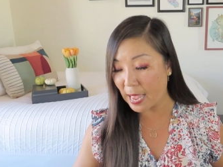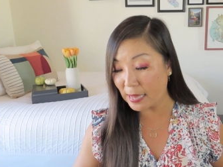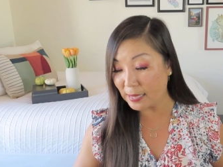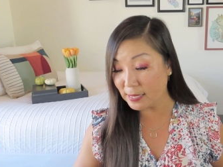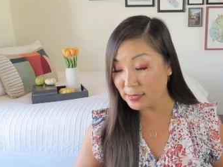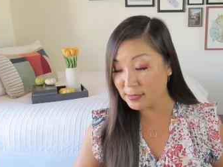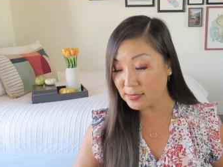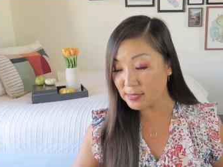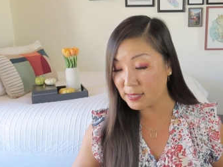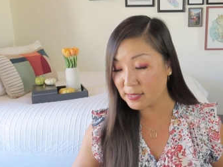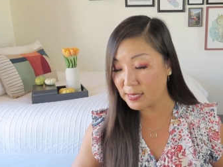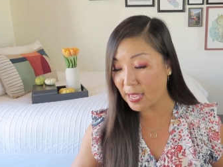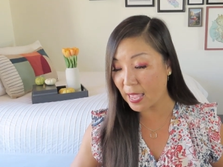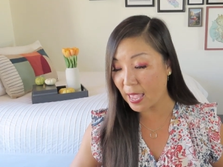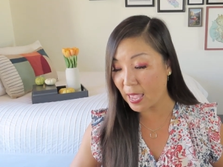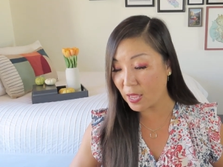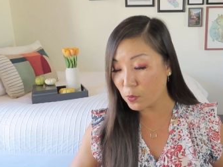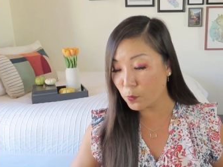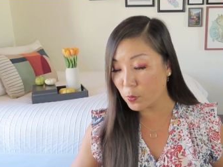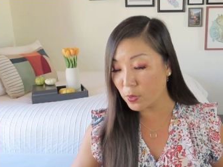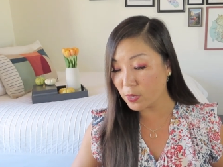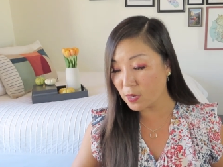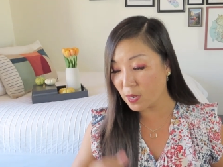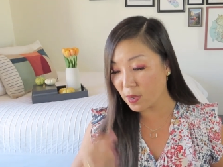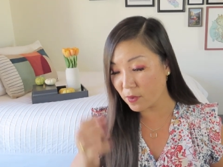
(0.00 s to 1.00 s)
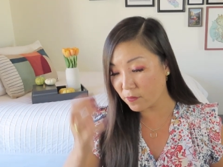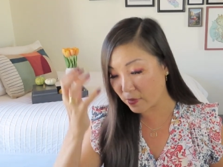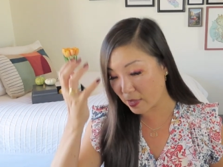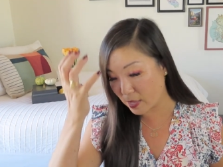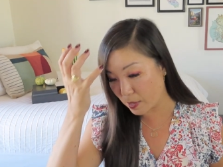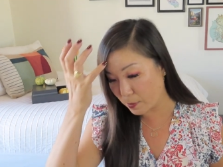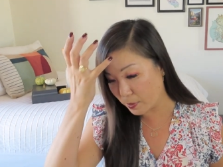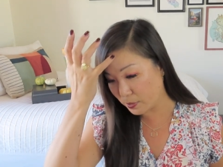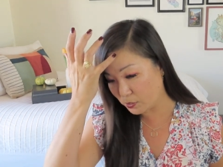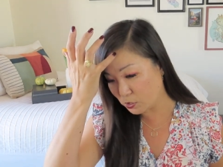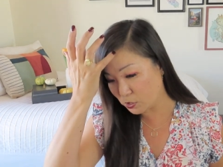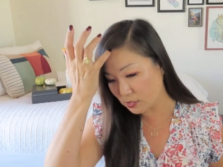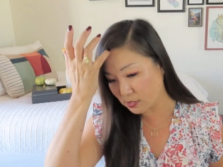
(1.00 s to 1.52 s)
talented Edwin of
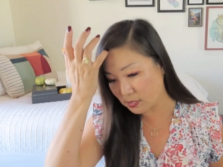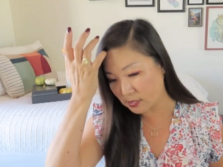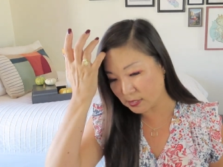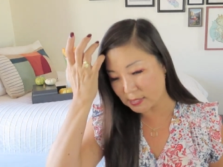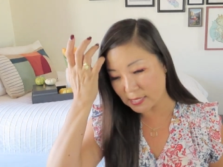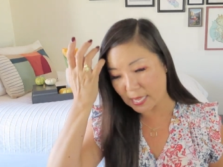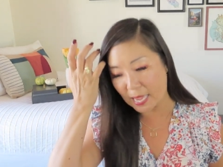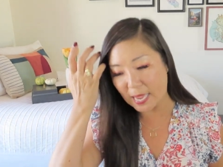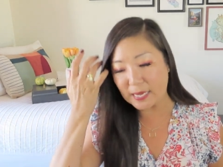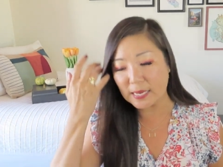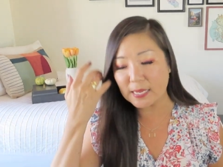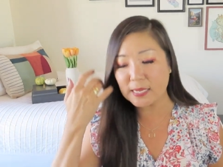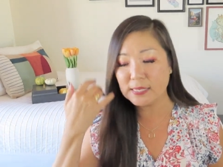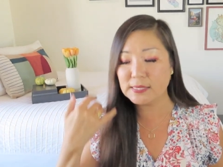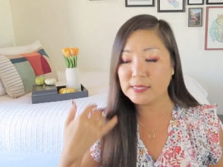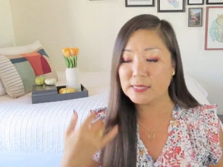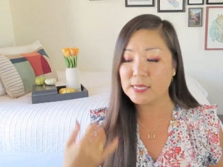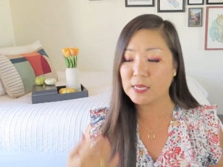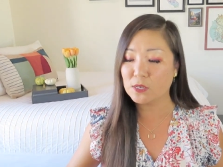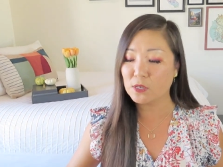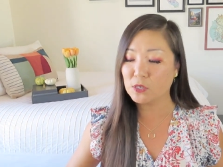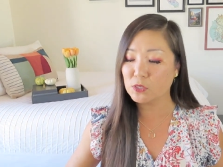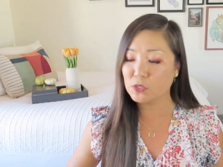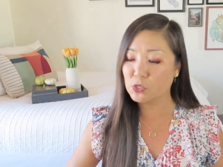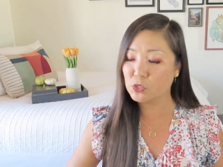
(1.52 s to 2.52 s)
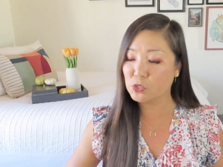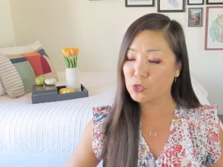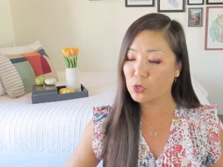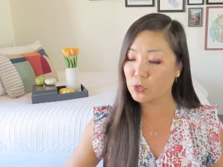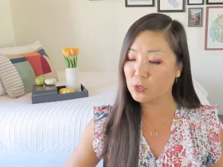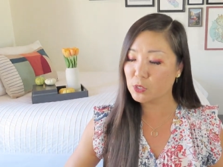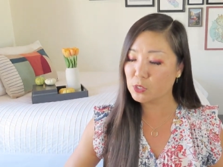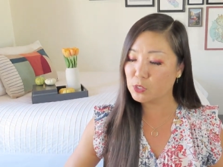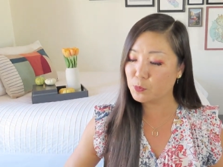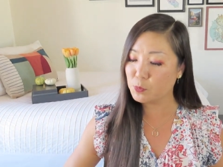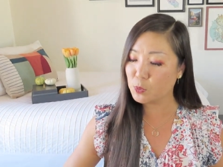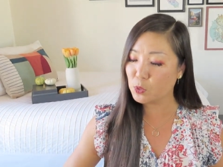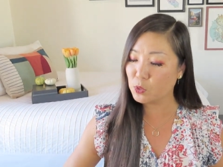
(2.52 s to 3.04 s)
Image and Design in Dingle to
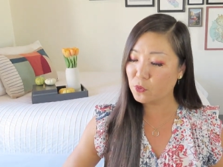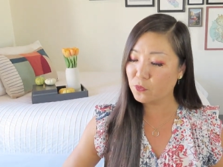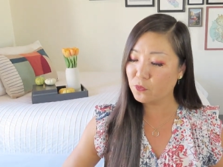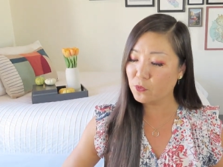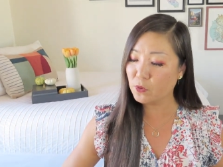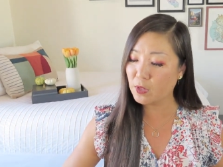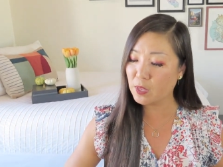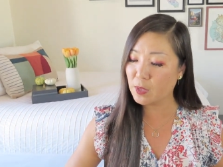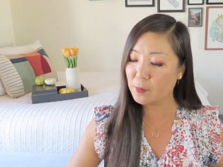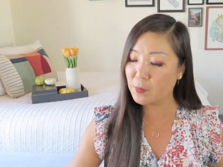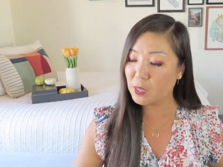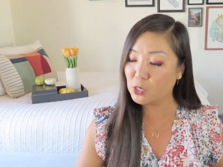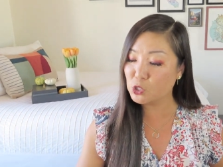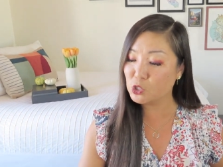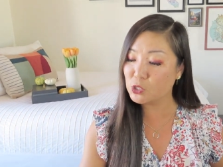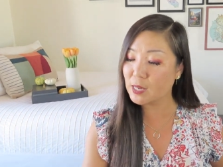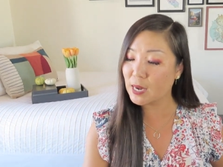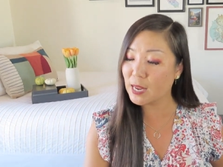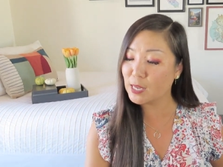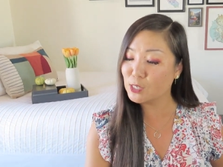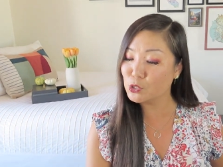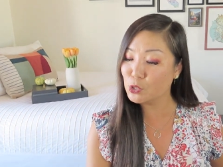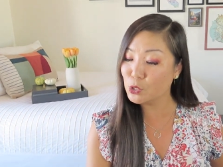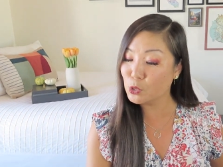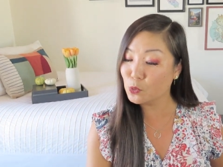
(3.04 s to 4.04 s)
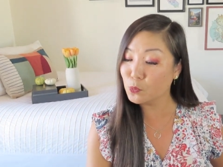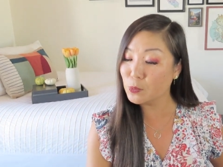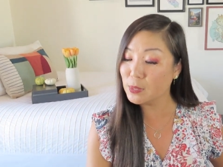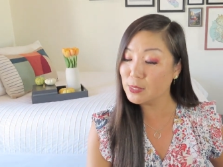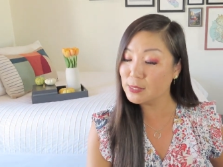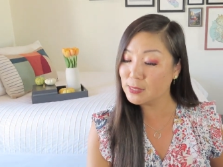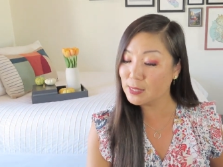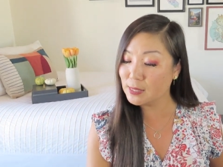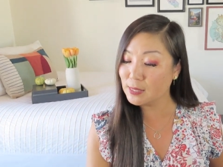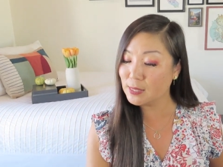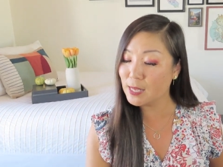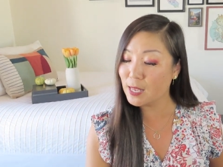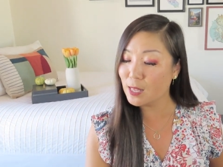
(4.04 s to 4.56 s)
turn this beautiful image that I took
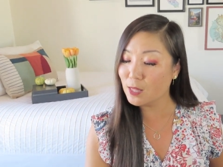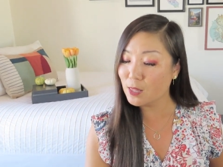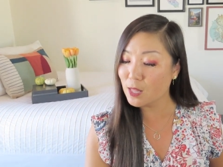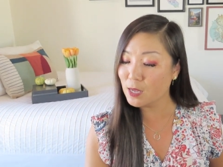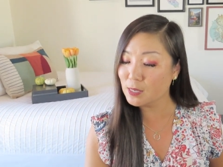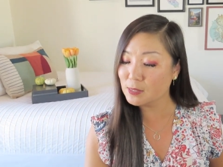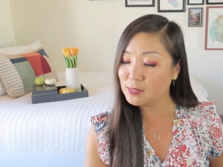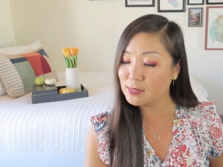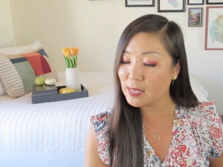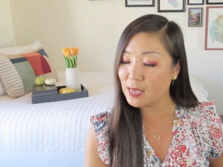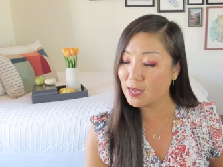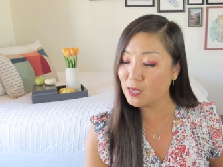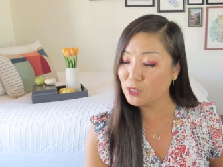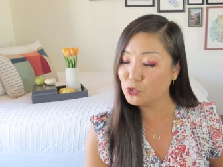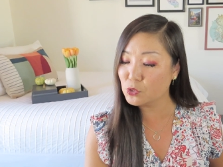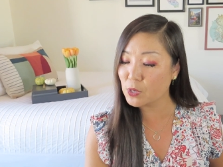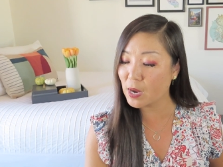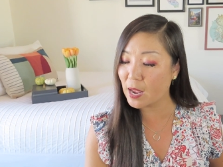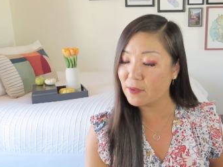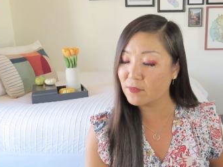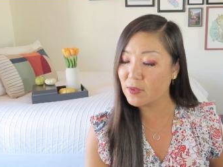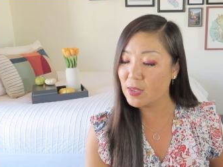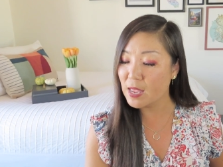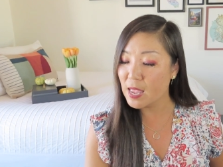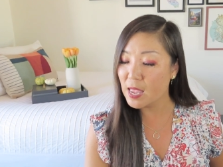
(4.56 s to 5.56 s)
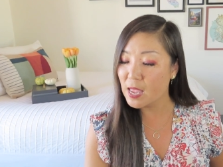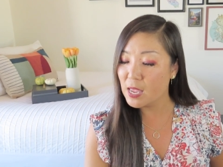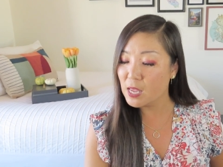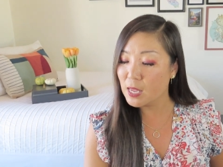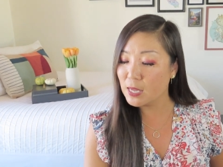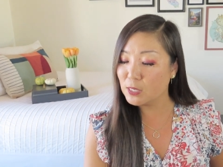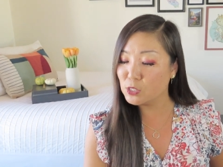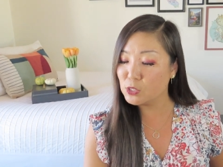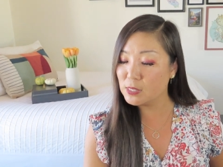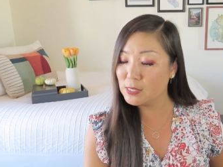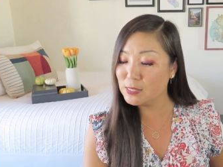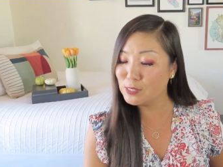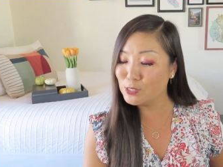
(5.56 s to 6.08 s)
recently along Slayhead Drive
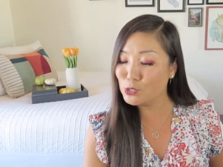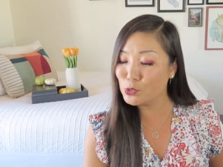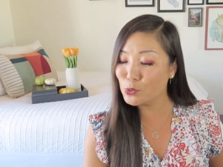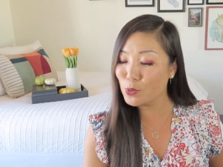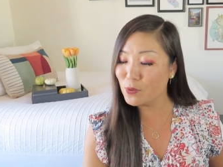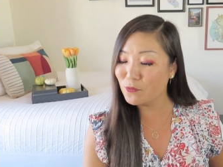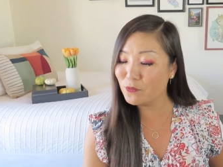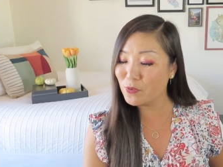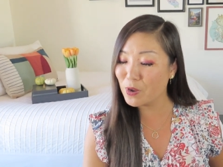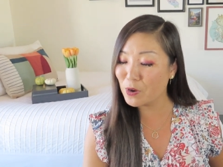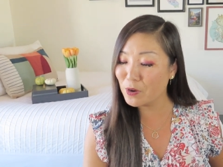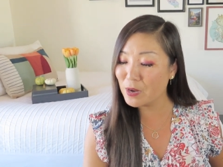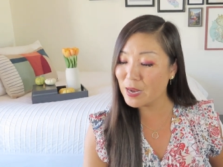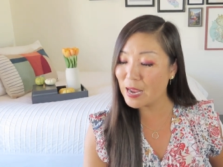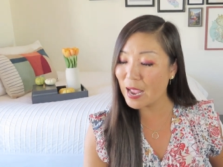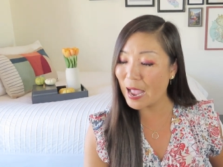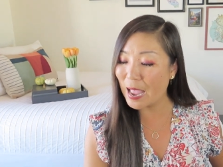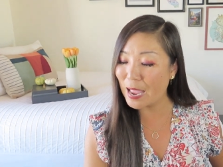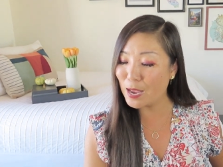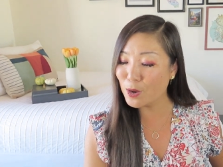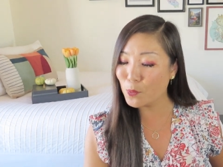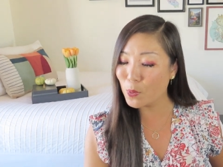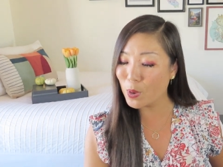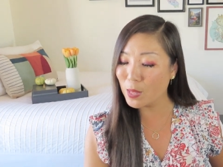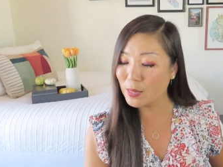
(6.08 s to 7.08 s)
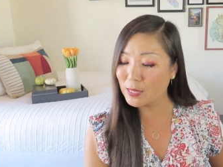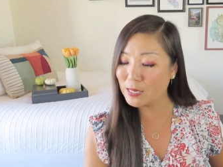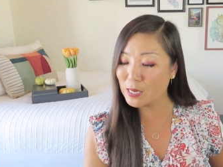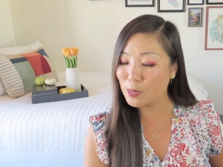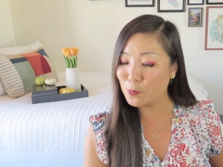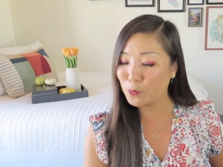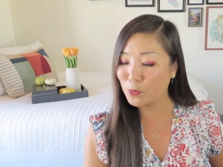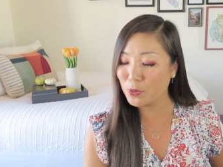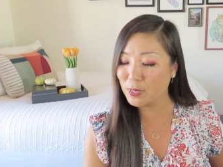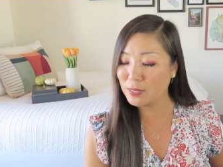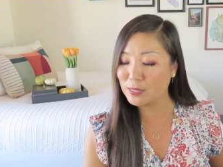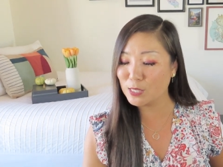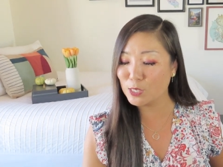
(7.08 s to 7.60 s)
into a very high quality
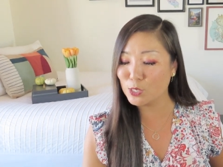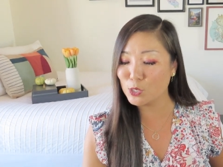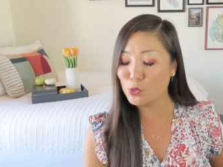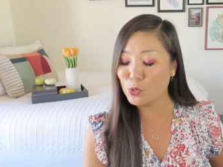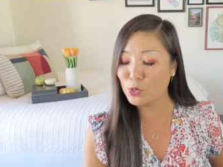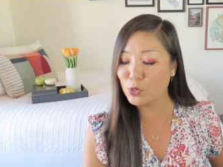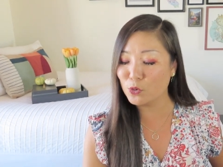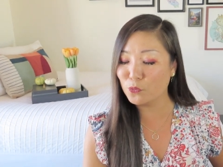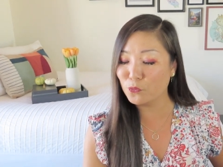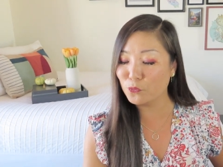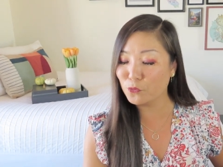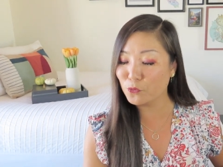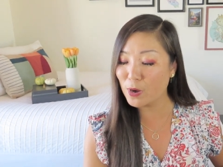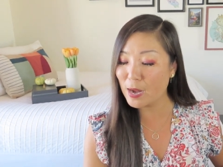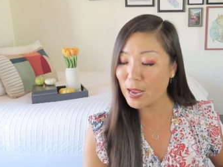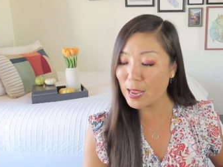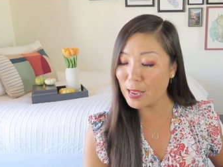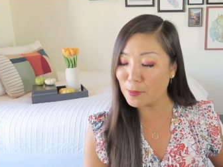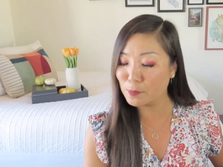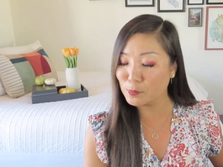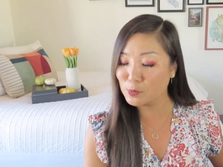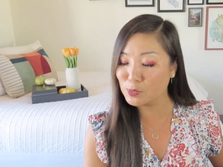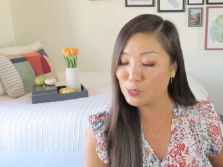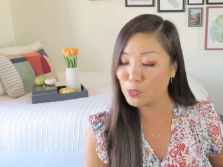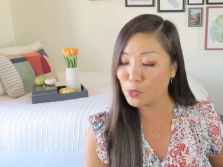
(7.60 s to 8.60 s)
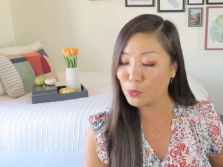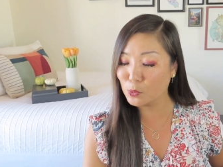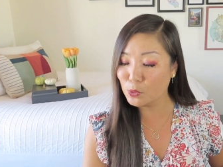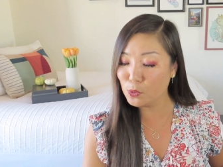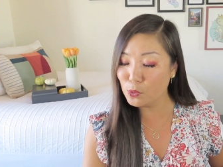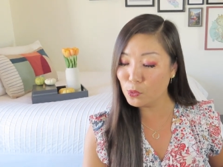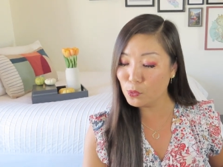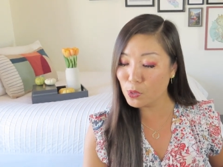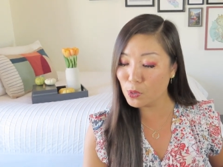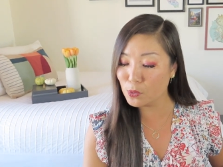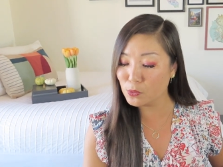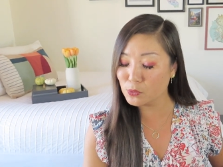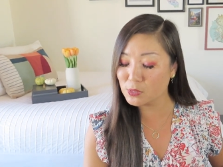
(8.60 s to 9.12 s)
print that you could frame. So
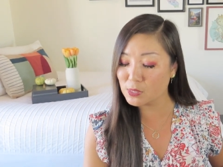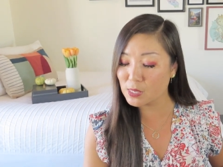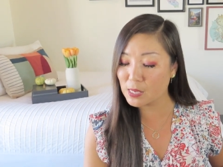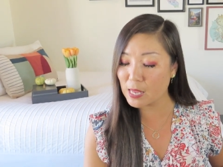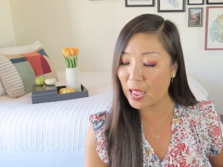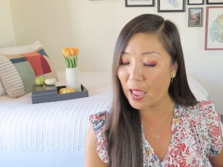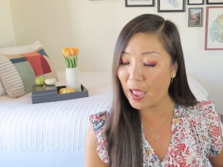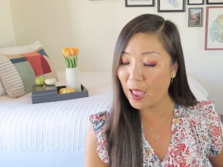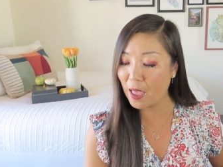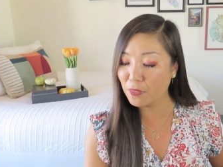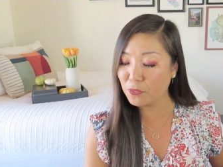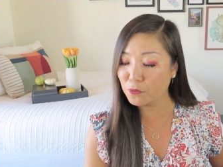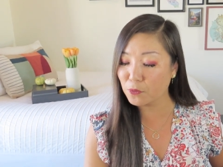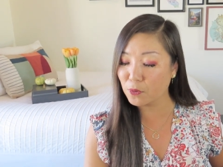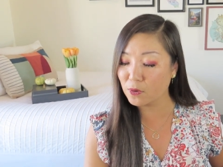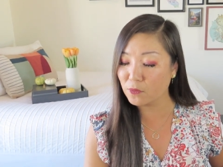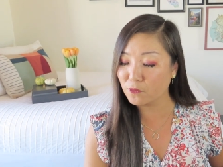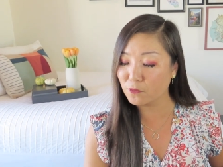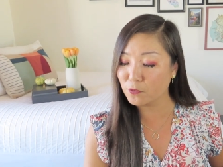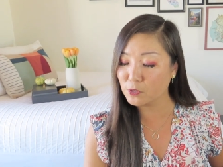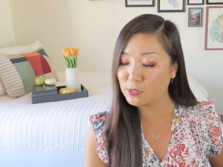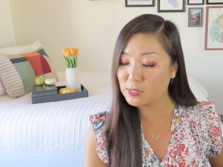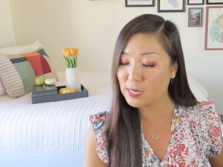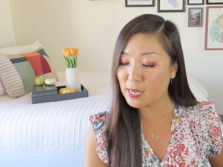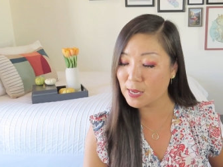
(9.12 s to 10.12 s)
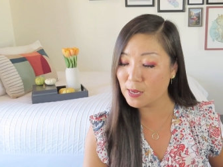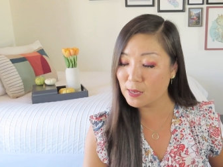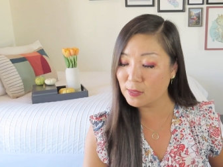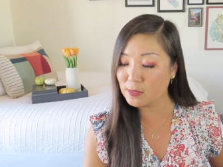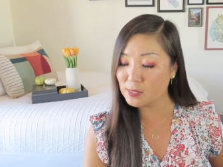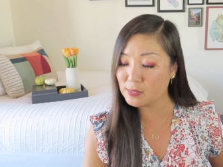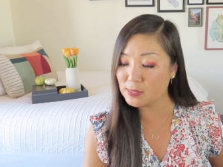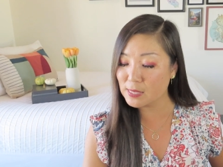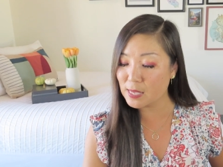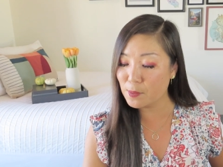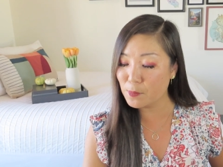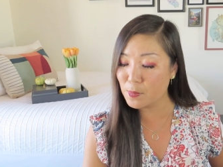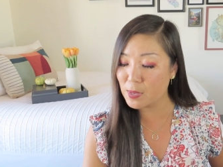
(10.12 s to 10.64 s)
kudos to Catherine for taking
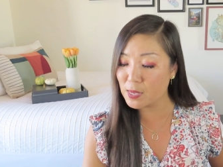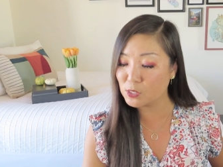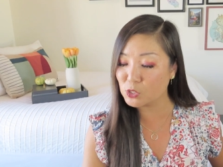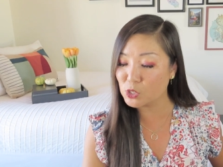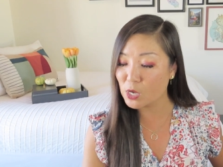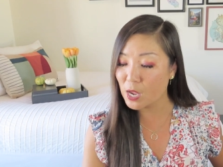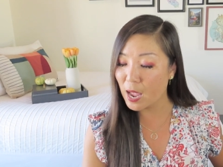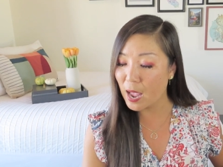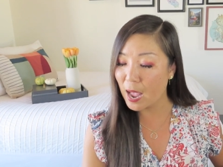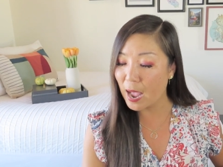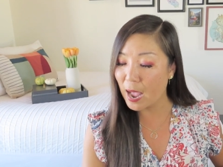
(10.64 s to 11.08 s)
this image.